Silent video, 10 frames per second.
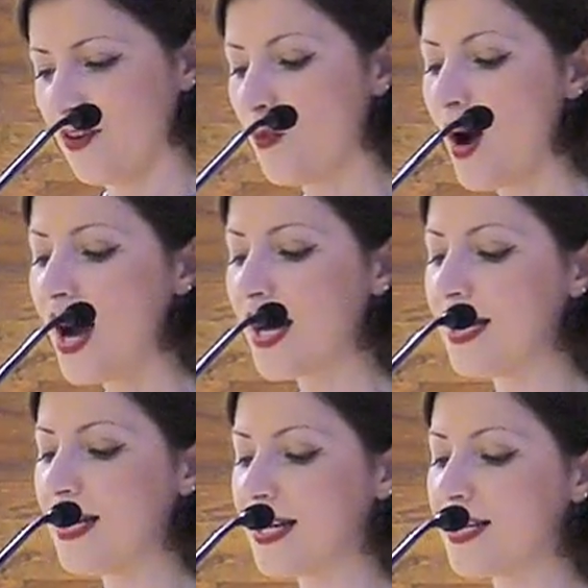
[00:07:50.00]
Why
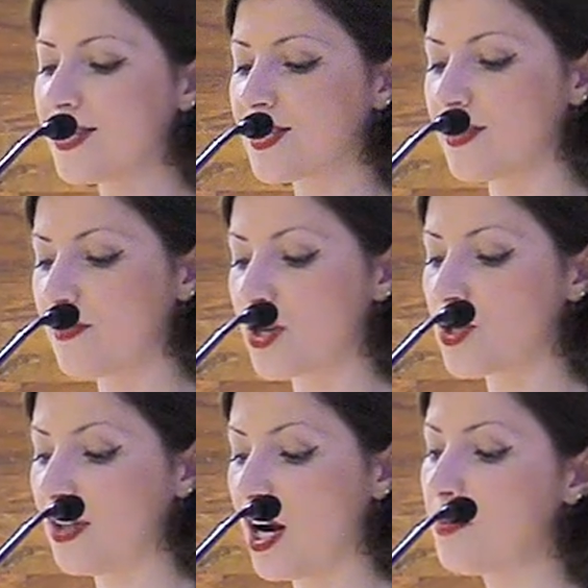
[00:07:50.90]
is the
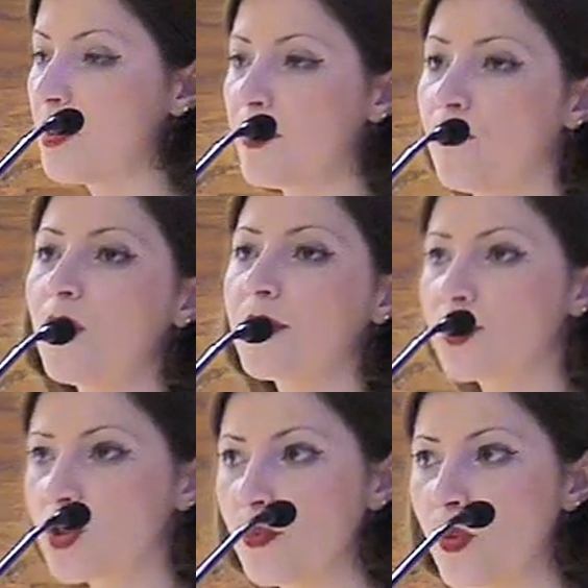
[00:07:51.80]
Russian army performing
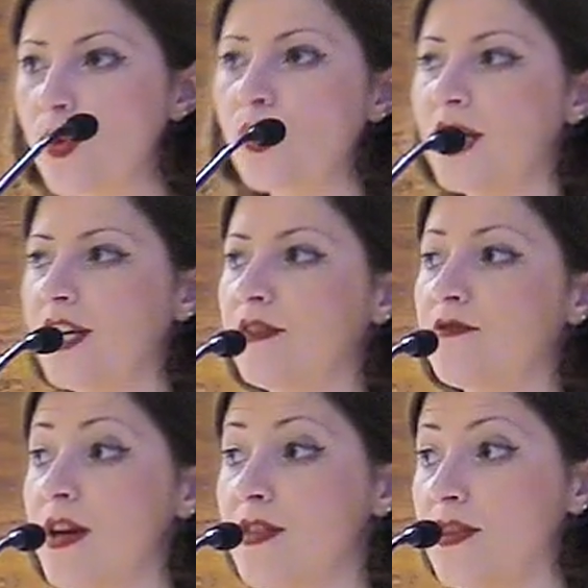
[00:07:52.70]
so poorly
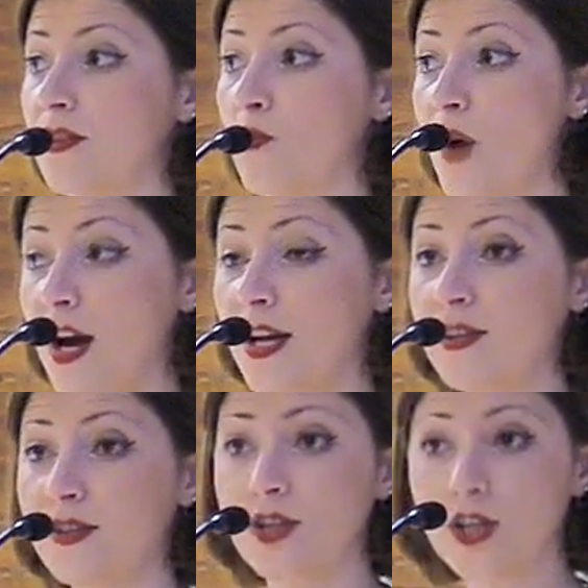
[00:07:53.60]
rather than why
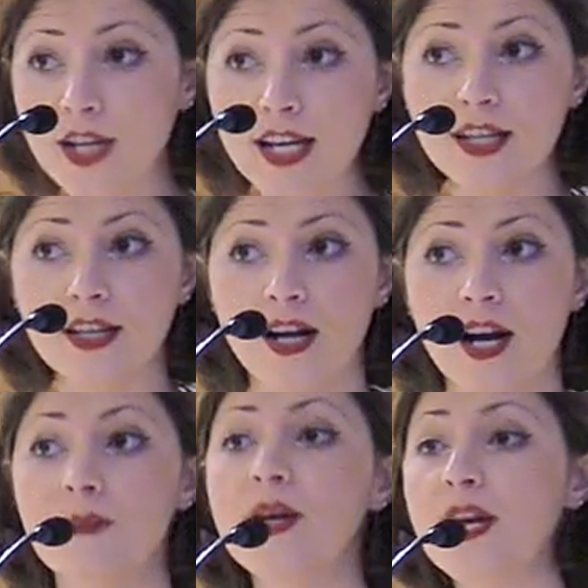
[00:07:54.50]
the Ukrainian
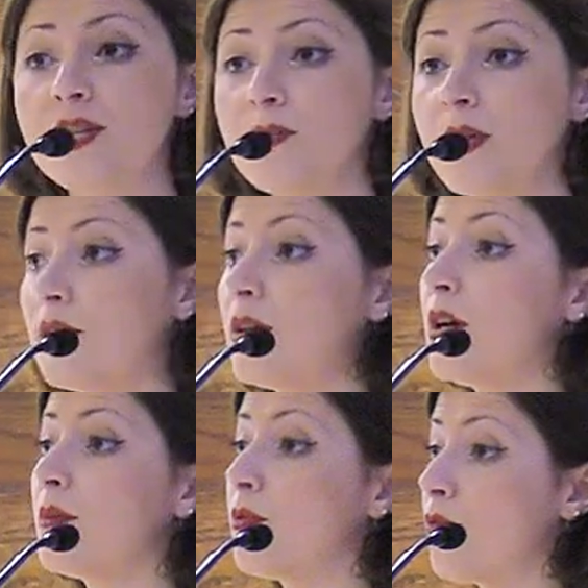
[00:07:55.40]
army has been
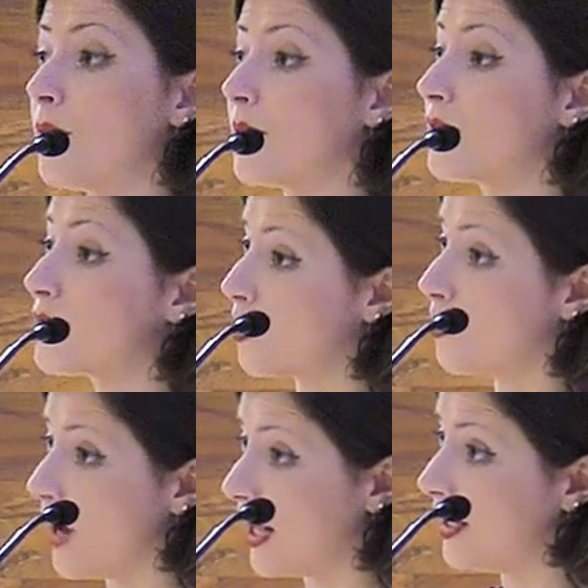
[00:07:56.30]
performing so
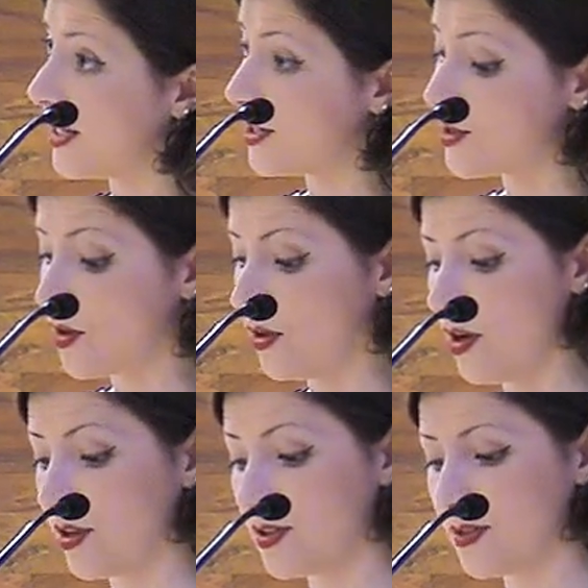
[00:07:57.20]
well against the
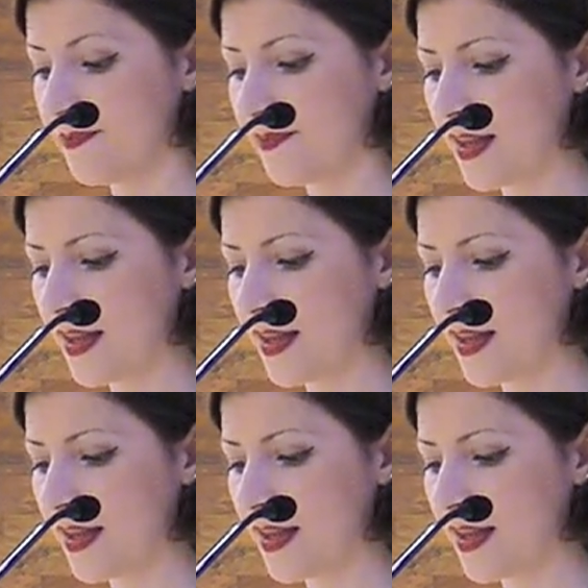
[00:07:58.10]
odds?